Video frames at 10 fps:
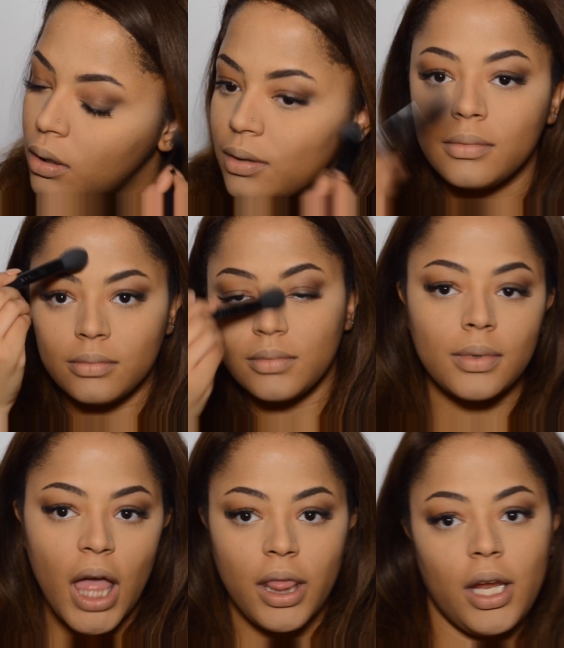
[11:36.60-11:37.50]
There you
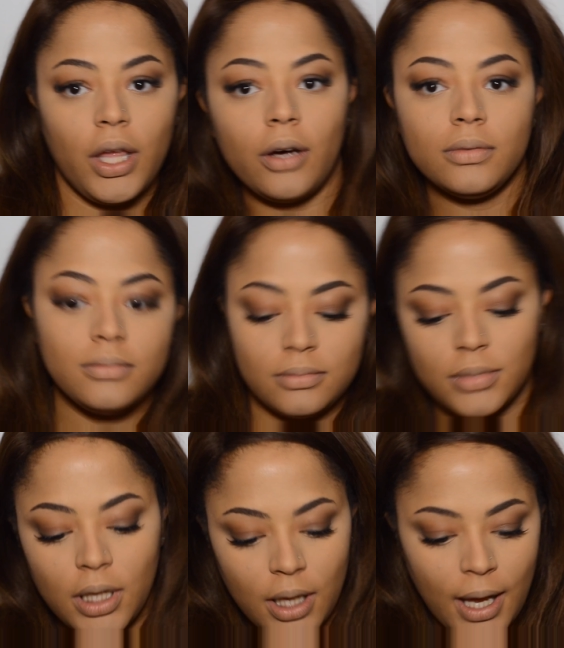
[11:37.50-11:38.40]
go.
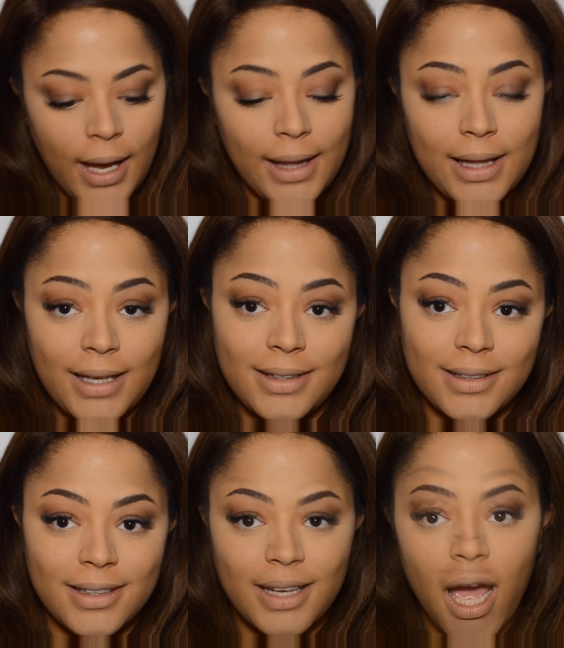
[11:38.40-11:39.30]
Highlighted.
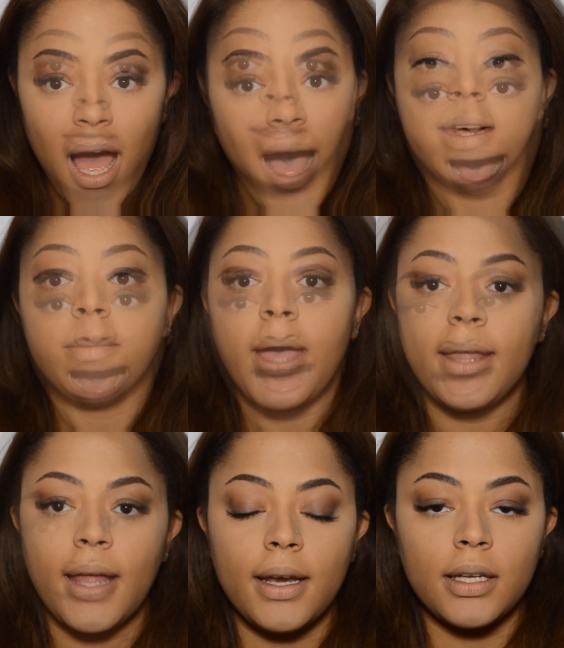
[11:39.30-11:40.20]
Ha! I'm
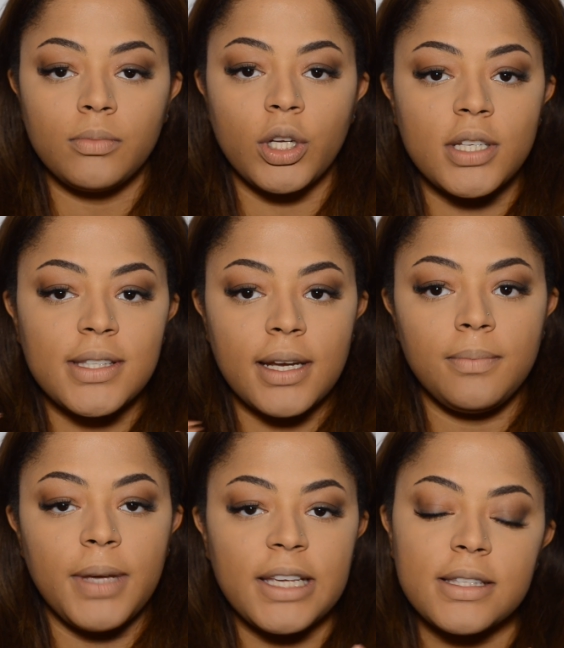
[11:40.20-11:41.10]
highlighted. I'm going to set
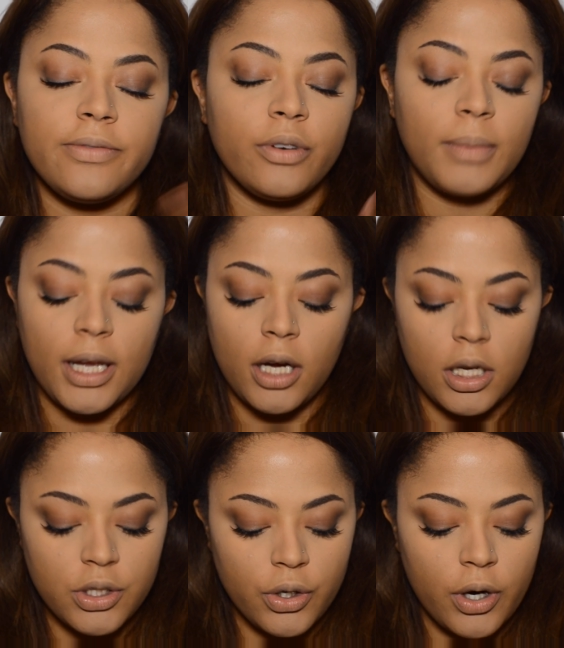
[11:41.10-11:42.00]
a base for my
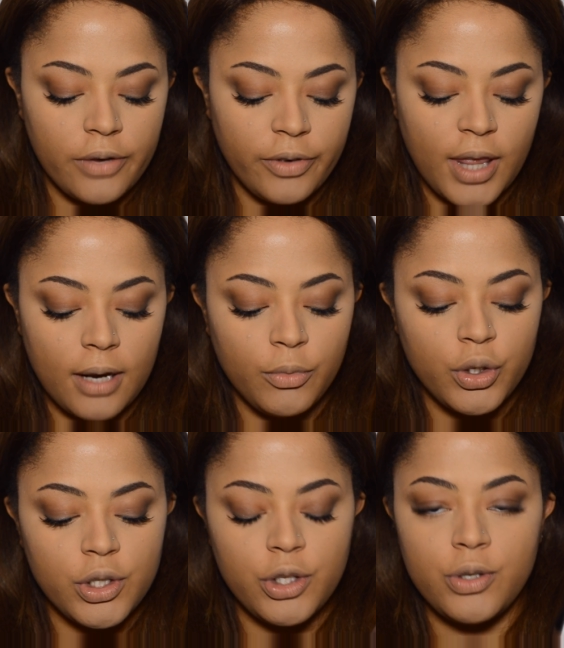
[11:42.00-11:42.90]
contour, and for that I'm
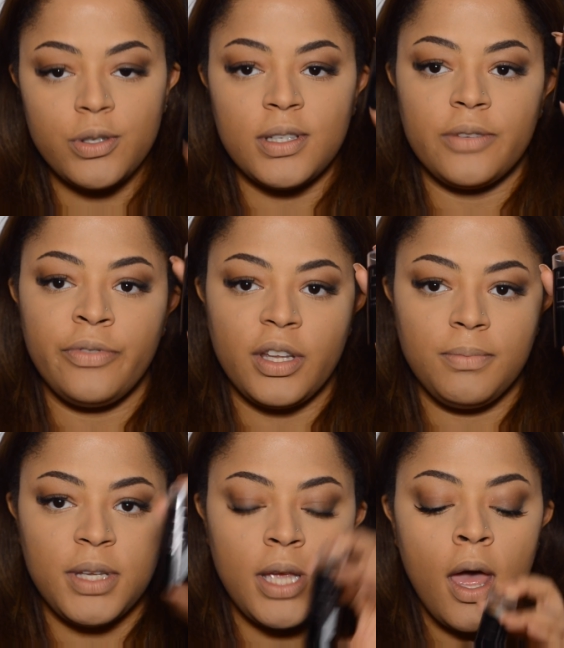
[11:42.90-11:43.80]
going to use the Fit
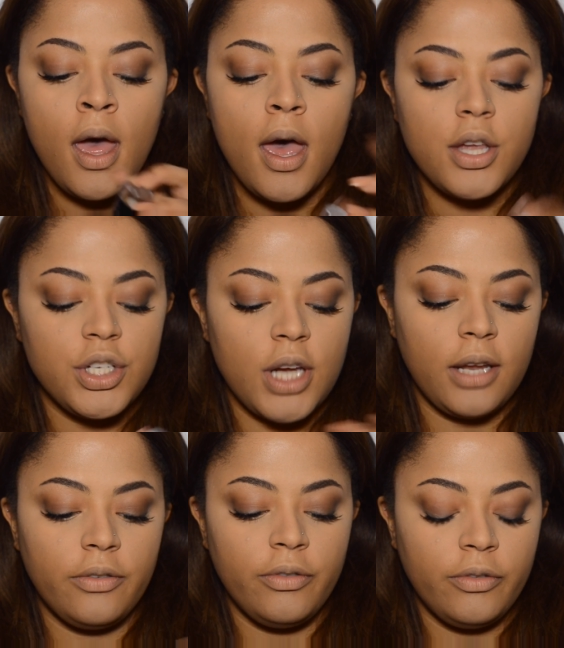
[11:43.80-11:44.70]
Me
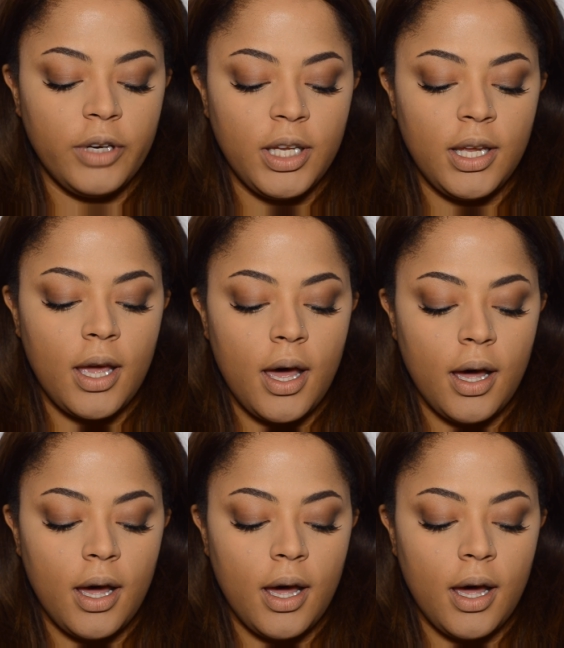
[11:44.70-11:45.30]
Shine Free